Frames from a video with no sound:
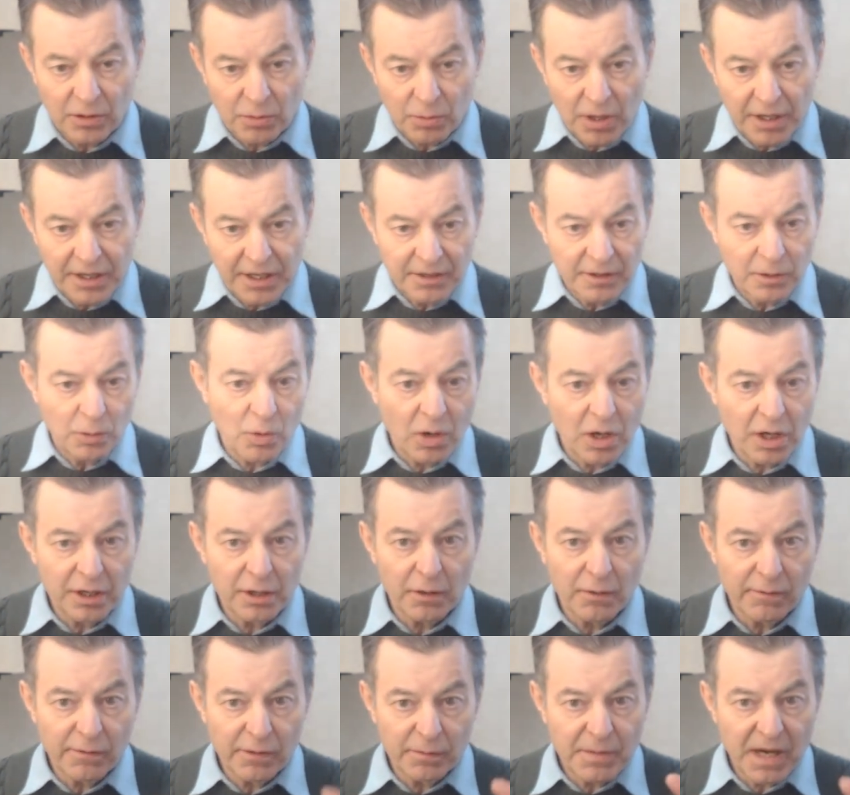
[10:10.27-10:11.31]
you're running the
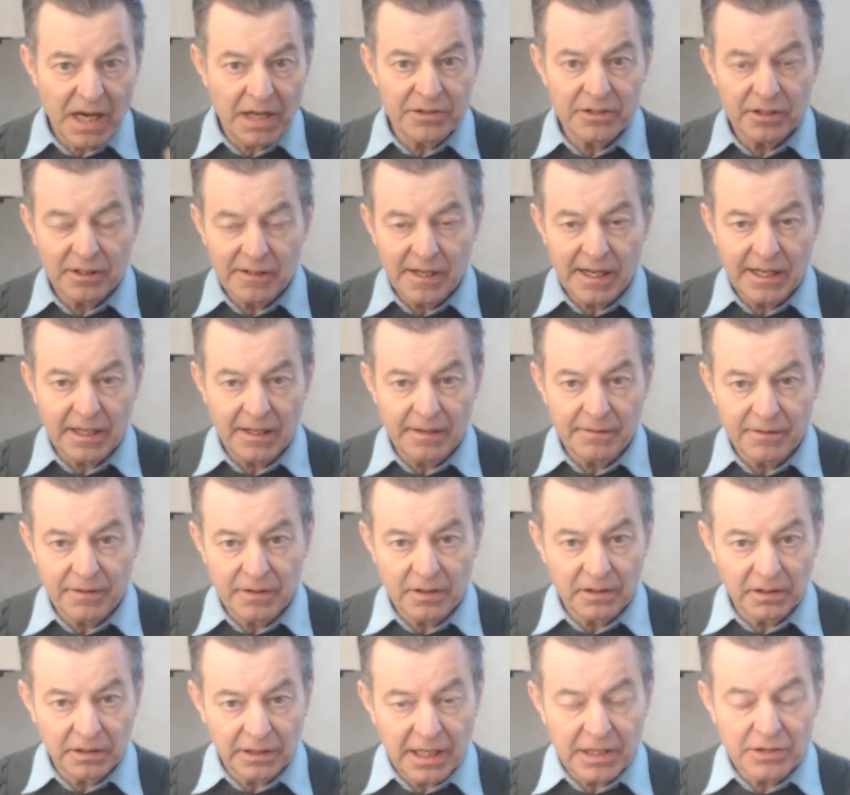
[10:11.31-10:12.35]
water over positive and
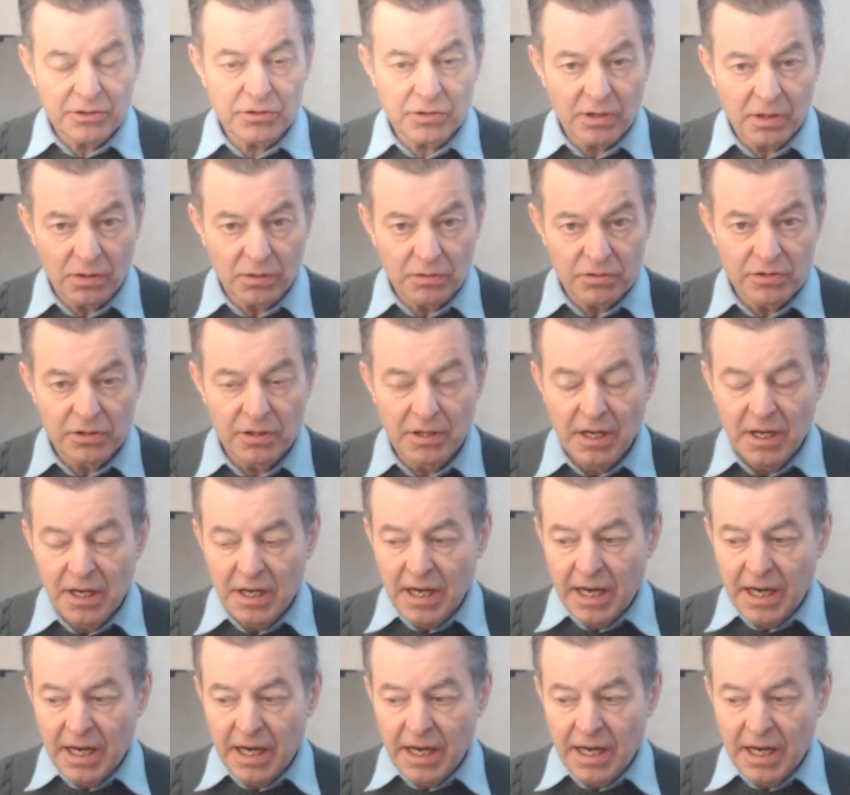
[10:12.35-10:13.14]
negative electrodes,